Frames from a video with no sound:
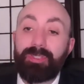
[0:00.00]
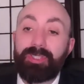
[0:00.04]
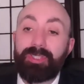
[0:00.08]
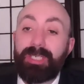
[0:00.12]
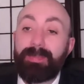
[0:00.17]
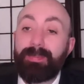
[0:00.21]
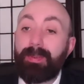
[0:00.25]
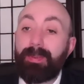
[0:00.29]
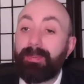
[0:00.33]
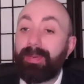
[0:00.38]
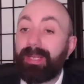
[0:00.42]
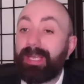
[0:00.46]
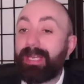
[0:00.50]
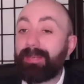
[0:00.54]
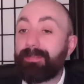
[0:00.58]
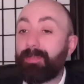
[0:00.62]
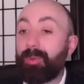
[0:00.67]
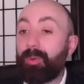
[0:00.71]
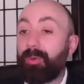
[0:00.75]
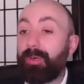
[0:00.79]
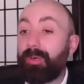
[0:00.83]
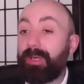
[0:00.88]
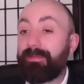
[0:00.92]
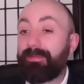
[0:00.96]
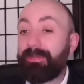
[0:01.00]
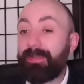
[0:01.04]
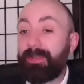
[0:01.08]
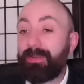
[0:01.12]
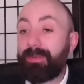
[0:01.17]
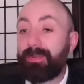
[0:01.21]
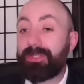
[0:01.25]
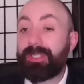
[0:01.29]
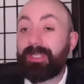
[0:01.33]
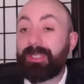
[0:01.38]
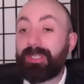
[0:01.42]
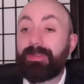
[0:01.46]
She probably had more
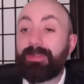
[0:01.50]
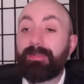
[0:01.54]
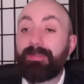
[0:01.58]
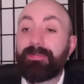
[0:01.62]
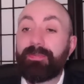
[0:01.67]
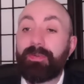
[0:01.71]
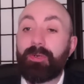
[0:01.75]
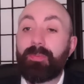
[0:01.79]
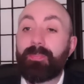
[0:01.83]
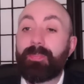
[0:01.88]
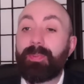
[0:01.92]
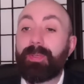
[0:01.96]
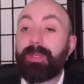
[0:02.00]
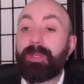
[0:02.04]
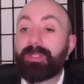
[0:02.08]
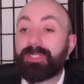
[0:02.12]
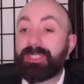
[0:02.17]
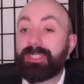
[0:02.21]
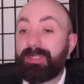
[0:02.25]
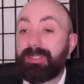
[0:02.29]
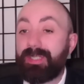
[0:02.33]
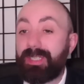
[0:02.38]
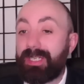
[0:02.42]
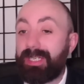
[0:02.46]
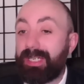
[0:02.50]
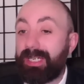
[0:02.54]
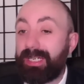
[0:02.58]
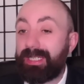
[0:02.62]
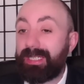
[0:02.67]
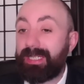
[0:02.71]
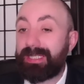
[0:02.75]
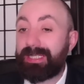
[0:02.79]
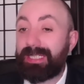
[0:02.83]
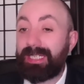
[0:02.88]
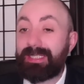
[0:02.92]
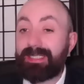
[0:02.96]
influence over the foreign policy of the United
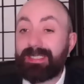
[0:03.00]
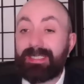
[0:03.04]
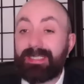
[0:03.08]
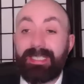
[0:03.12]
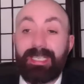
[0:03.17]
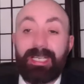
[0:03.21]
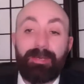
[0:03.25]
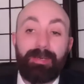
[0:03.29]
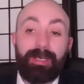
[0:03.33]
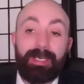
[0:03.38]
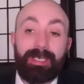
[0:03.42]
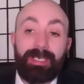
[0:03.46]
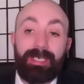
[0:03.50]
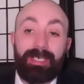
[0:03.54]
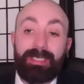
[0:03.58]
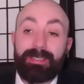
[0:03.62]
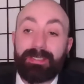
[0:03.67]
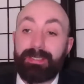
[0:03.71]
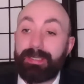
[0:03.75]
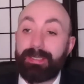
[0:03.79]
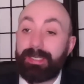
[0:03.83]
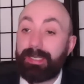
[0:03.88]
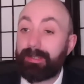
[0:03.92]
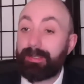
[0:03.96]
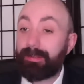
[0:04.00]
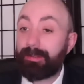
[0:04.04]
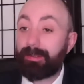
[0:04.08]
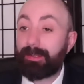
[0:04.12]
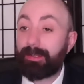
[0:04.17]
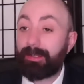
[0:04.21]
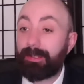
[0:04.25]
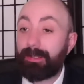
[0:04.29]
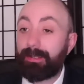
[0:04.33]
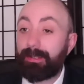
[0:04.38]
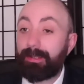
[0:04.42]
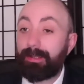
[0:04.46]
States than Hillary Clinton did,
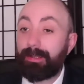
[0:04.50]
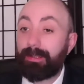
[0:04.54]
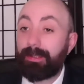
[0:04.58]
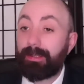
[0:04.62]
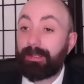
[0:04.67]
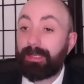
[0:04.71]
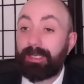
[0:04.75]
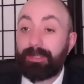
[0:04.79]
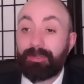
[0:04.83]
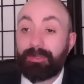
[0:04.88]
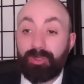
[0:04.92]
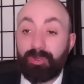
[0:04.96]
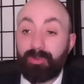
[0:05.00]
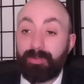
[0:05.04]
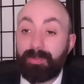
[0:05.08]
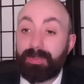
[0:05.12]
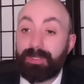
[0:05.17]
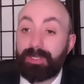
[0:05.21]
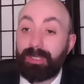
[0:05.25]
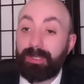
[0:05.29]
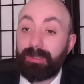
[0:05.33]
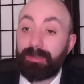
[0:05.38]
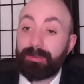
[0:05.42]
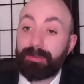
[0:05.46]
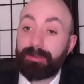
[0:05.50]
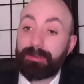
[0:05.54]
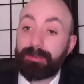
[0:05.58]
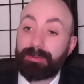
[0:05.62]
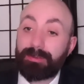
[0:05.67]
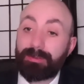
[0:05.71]
truth be told.